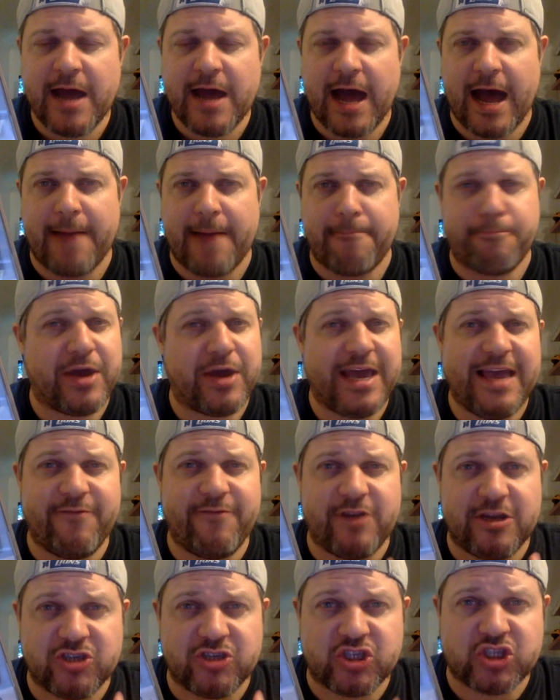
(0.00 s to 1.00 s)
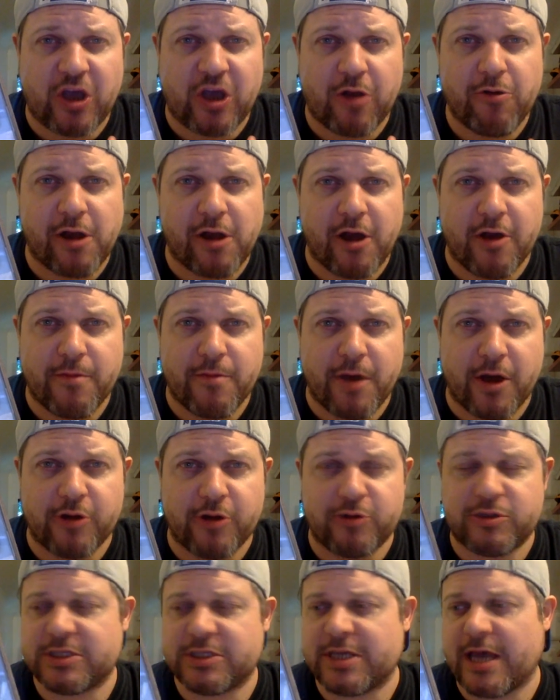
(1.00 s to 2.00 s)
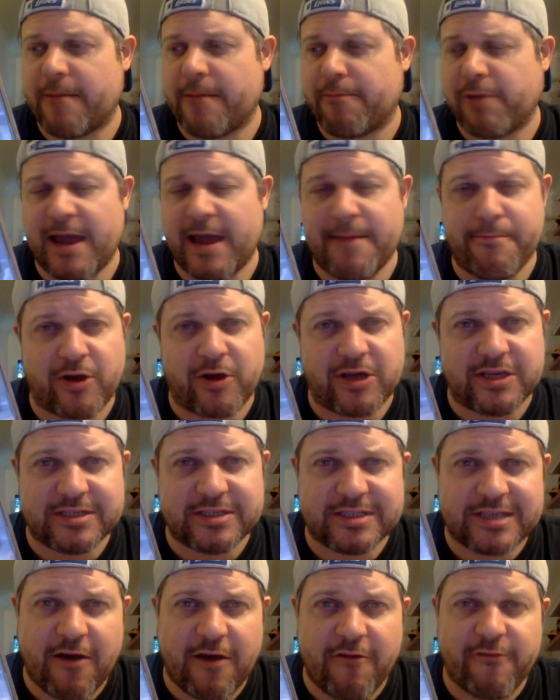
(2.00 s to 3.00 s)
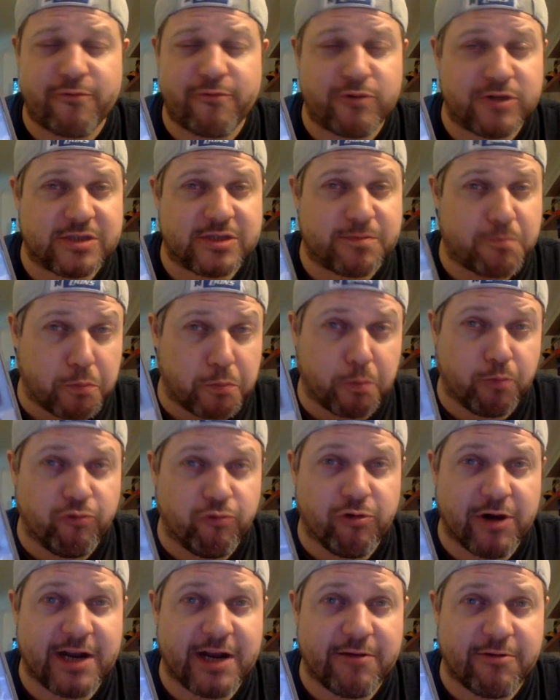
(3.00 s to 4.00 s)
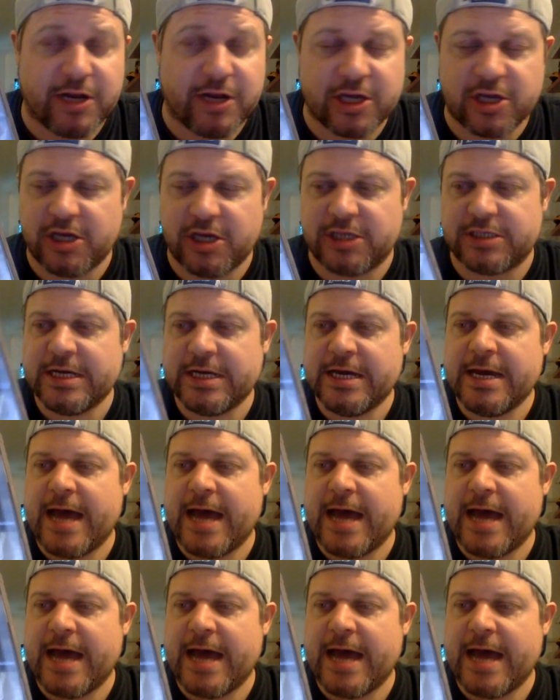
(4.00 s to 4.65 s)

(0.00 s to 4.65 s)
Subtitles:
But even in solo modes, playing by yourself was really good.